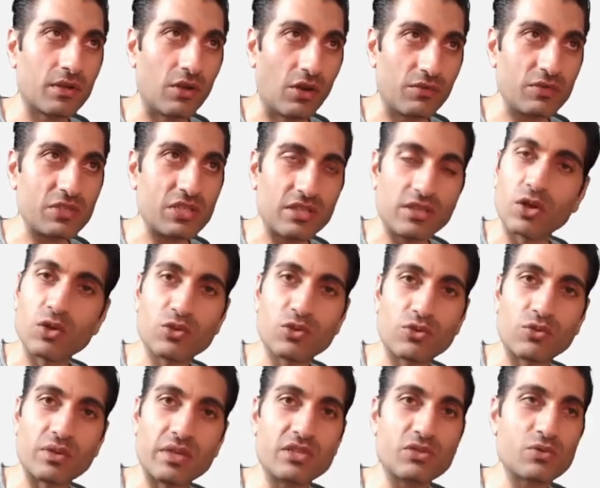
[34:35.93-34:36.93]
obviously go
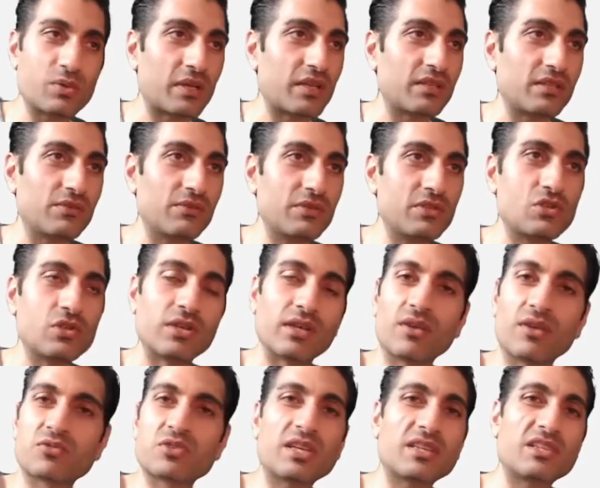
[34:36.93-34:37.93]
through each one individually.
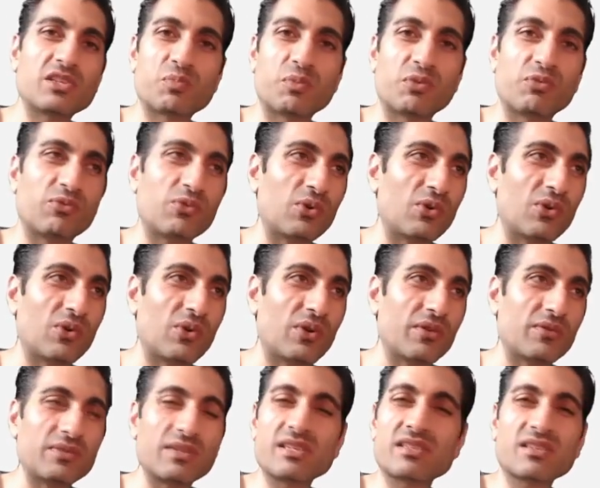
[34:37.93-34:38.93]
I've said this before.
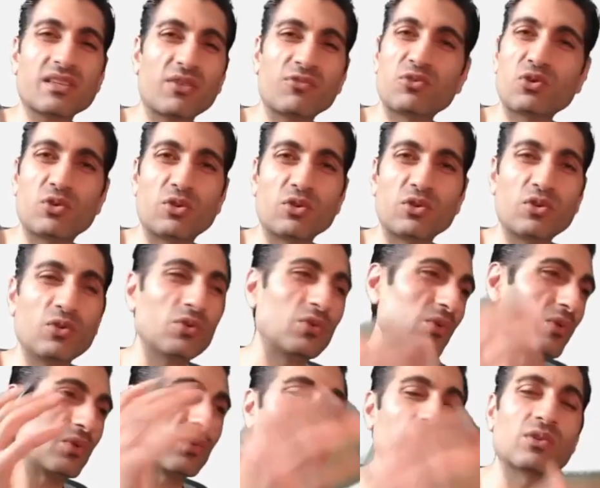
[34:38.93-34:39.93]
There's stuff you can
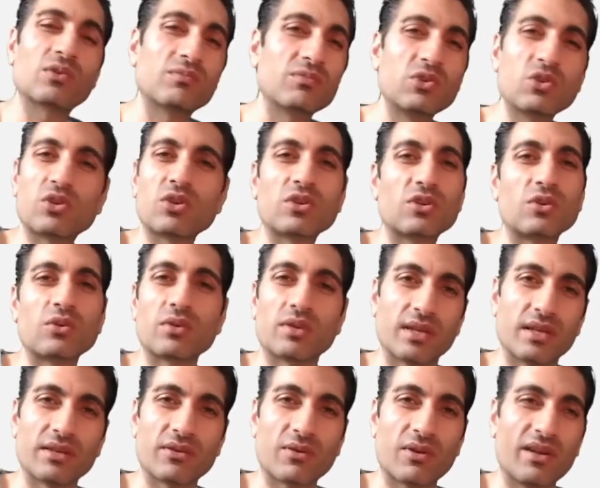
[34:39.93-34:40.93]
Google. You can
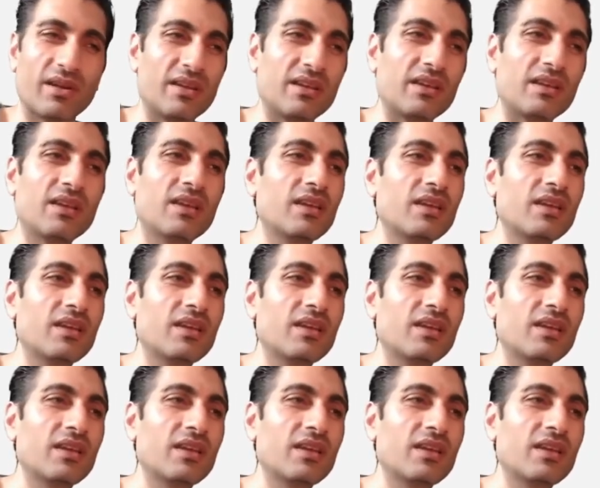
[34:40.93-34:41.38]
Google it, right?